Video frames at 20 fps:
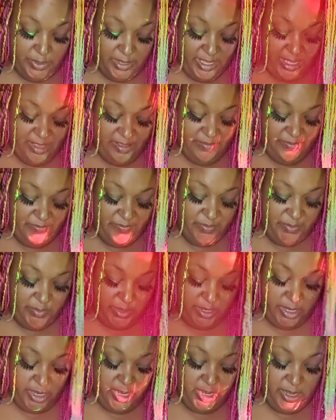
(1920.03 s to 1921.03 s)
beef
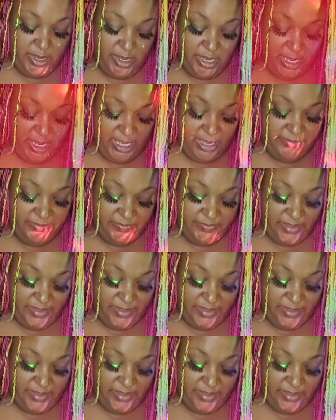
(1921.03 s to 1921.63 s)
with her and